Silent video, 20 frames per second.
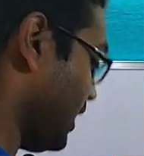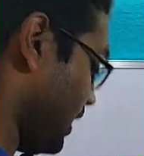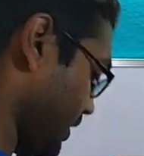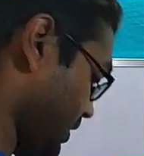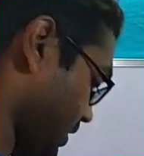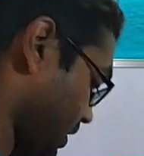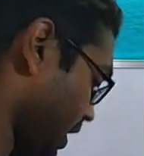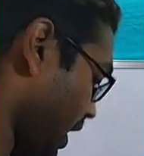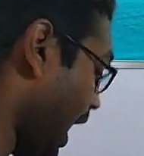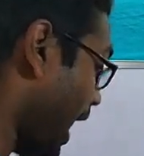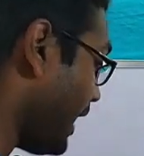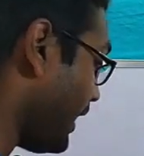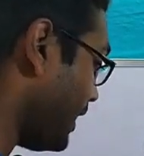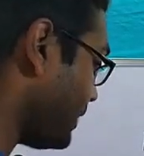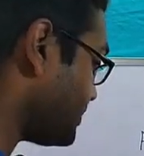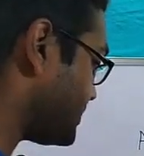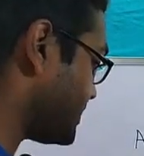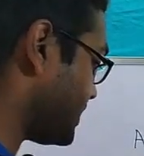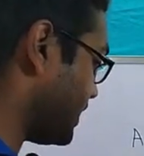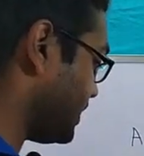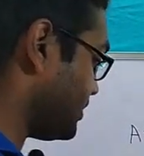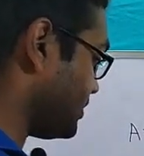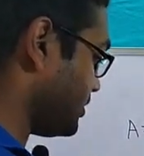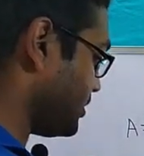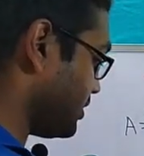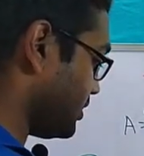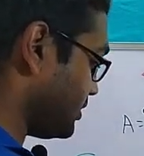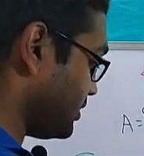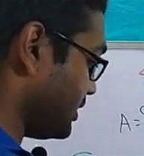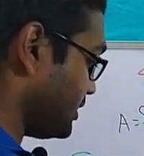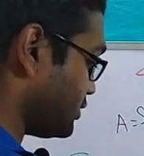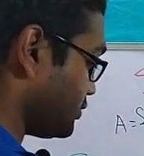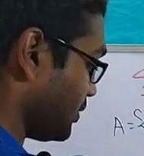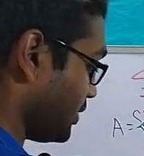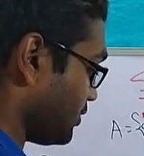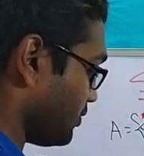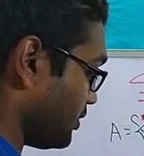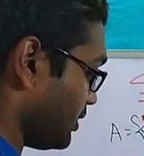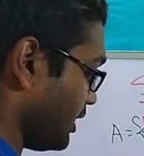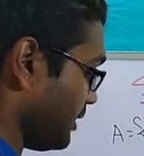Like uh, I have said, uh, this
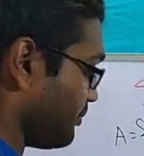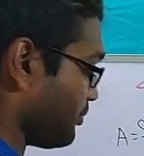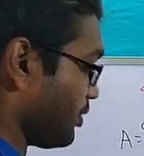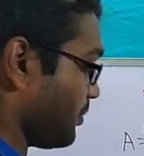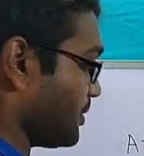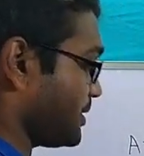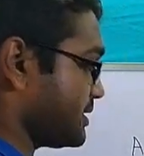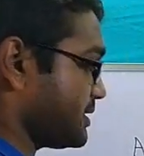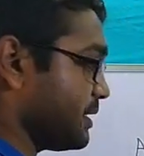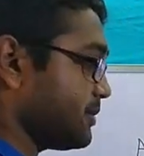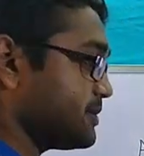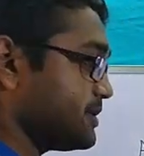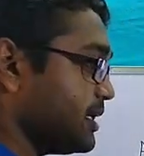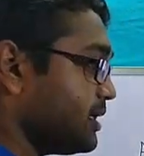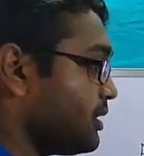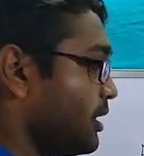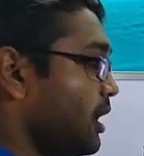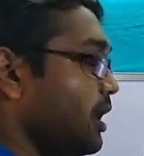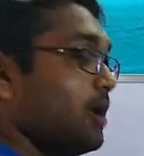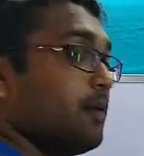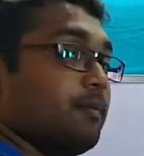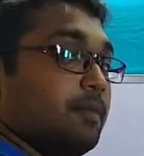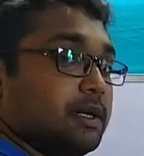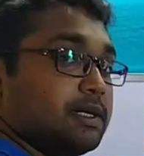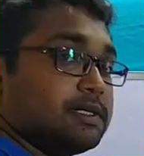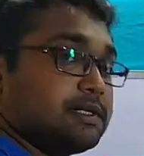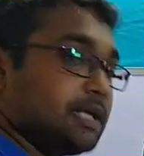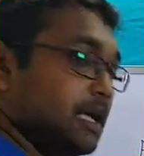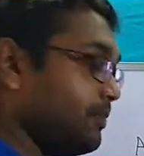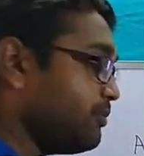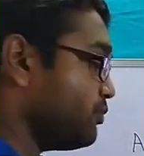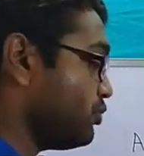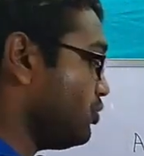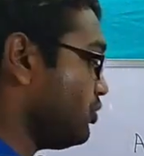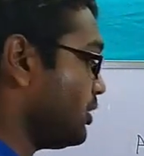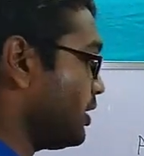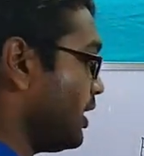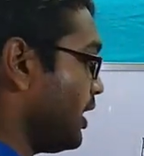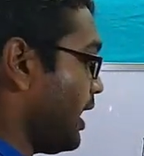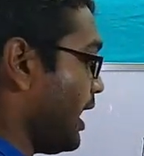one only improper subset, but some
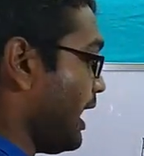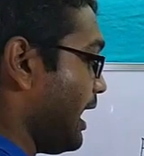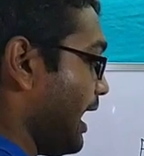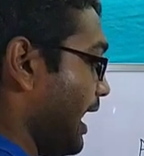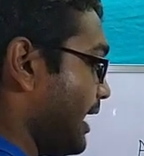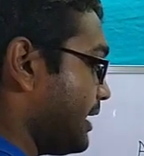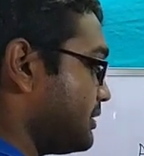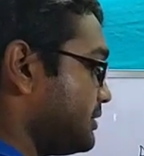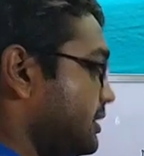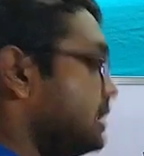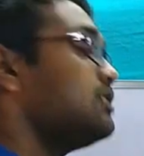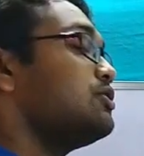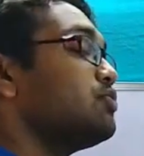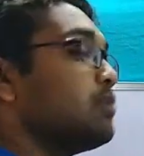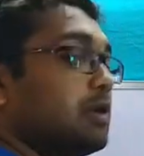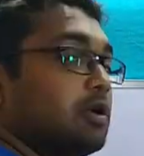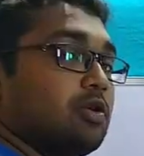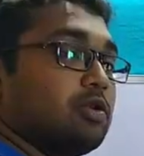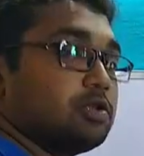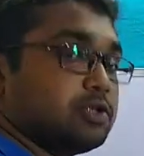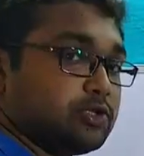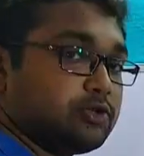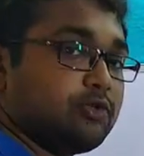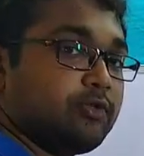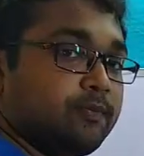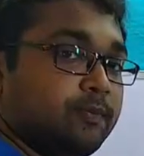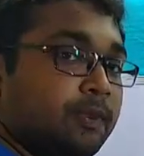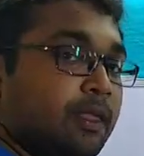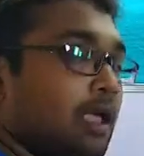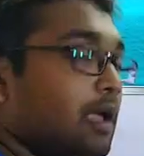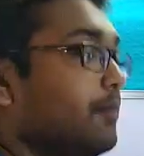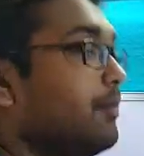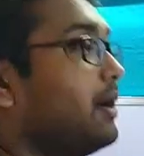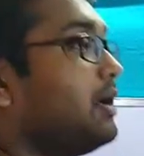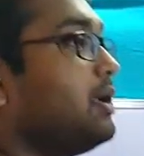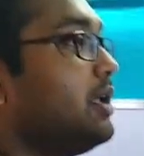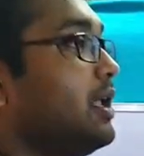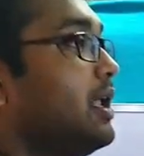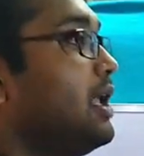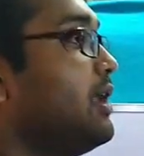book add this one also.
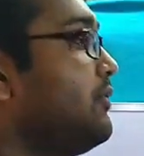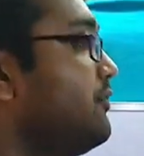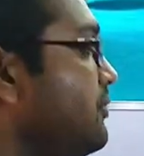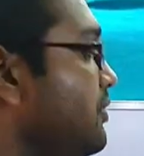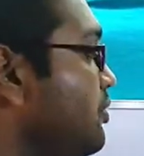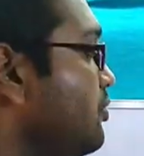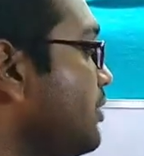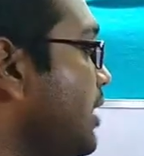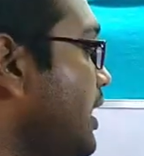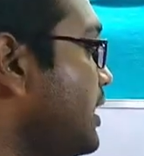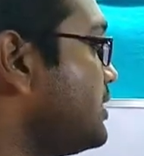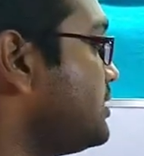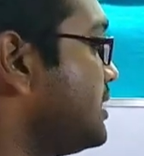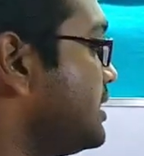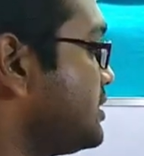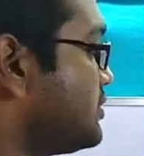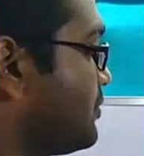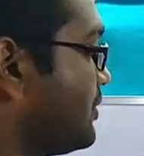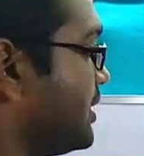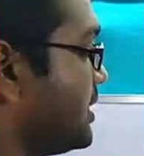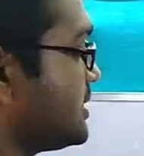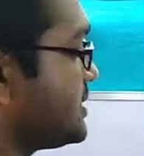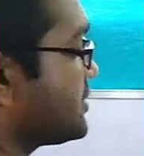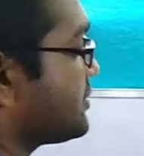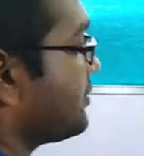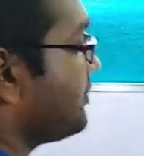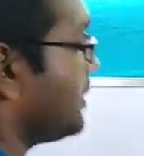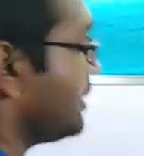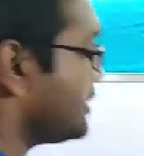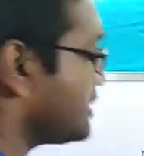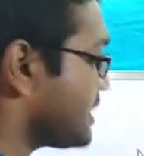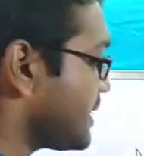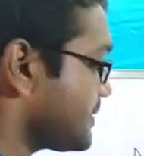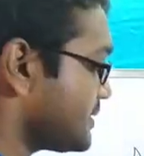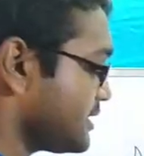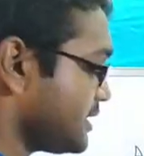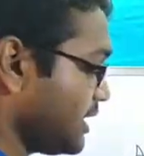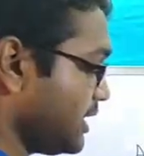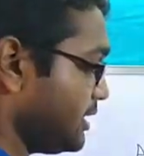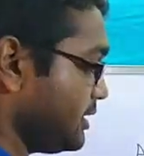But if you write this one as trivial
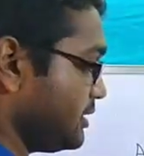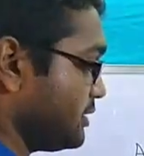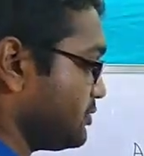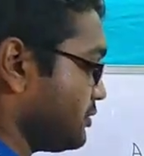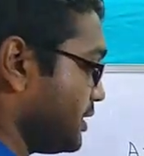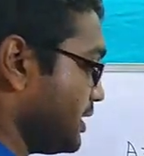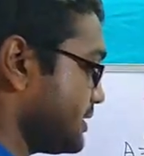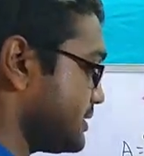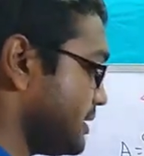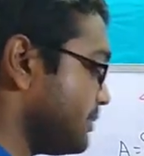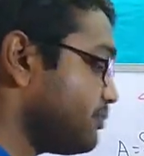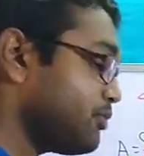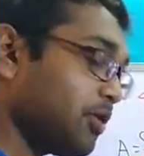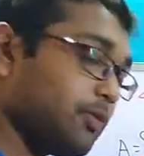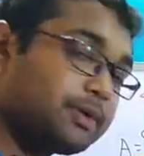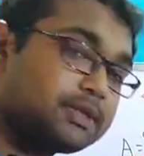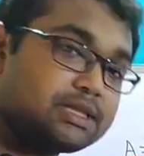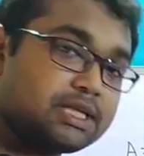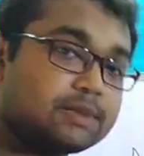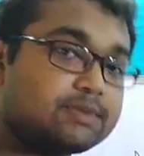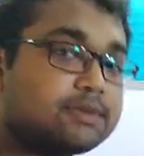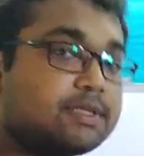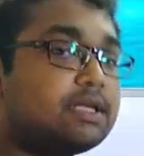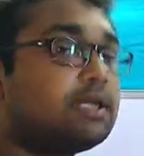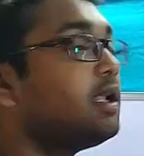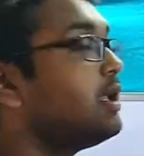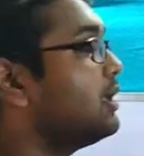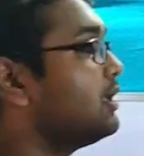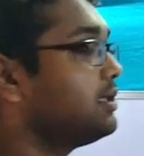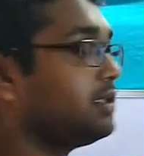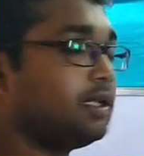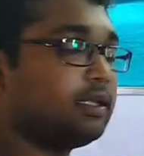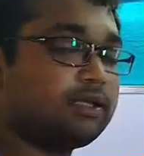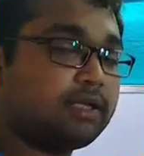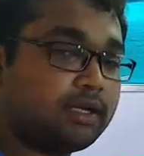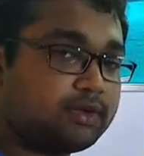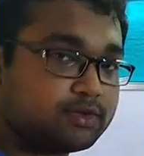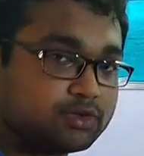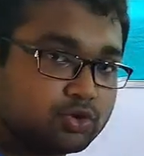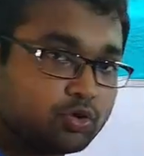subset and this one as improper subset, then
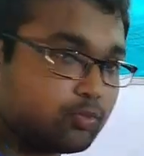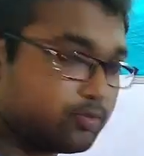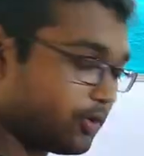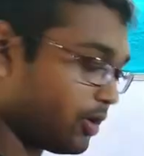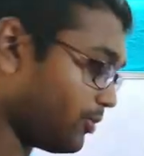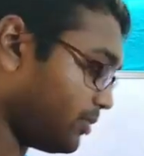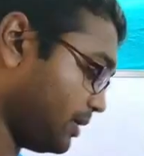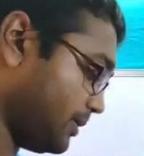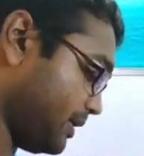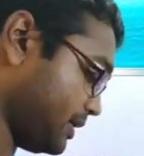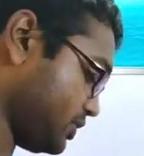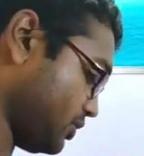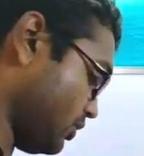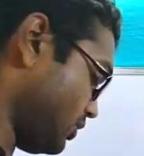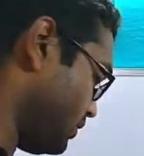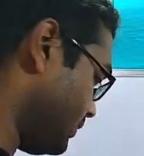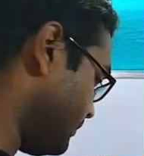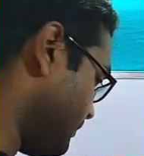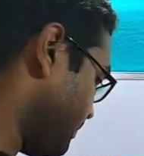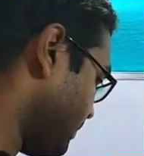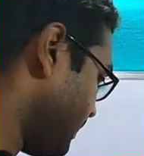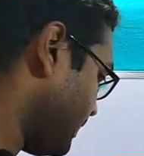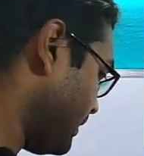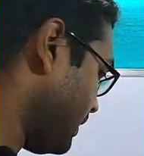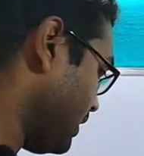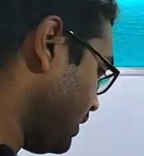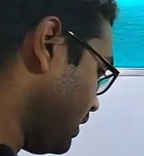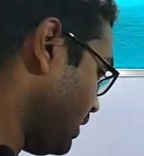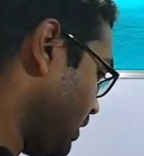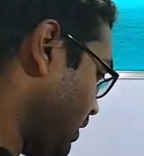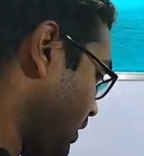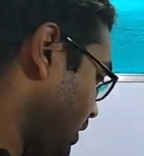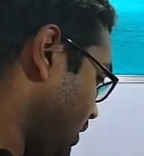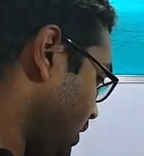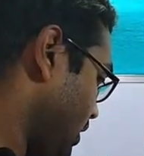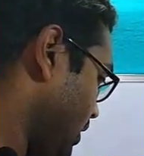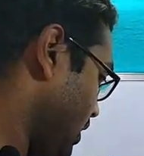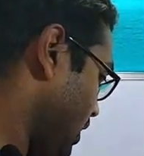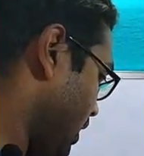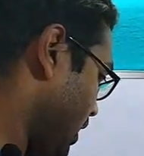there is no problem at all.
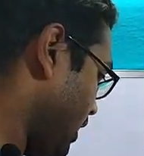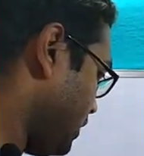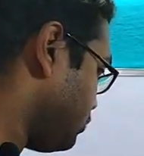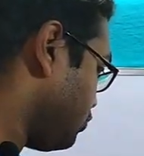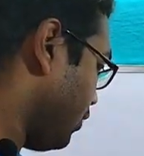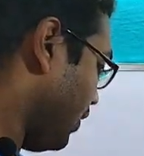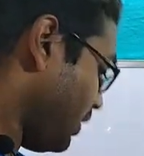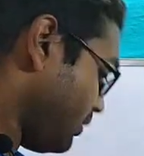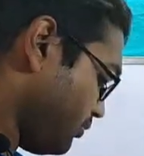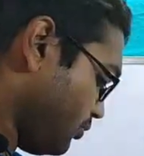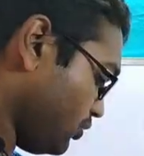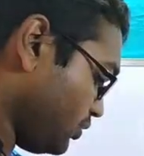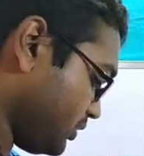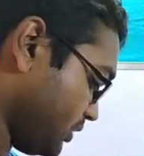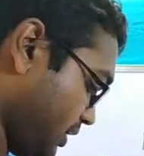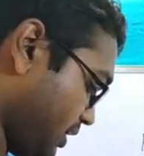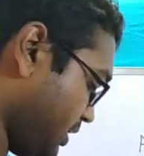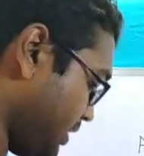And one more